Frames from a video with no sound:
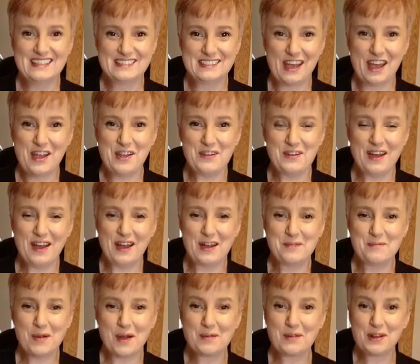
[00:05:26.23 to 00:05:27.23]
So
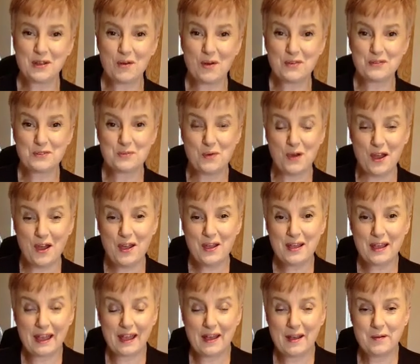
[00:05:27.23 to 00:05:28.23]
I'm going to go off to
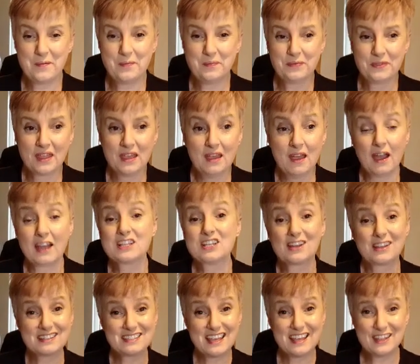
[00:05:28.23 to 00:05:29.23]
work. Actually, I'm
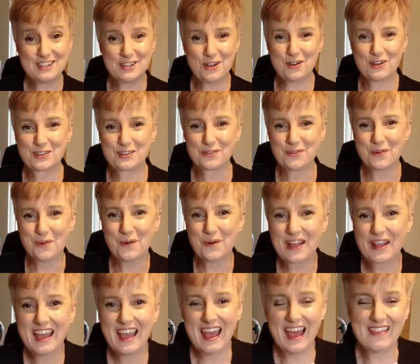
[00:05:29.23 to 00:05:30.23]
going to take the dogs for a
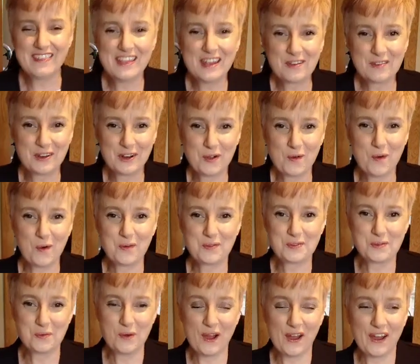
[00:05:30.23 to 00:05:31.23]
walk, and then I'm going to go
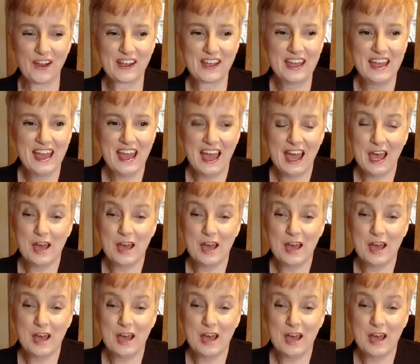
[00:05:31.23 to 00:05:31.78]
off to work.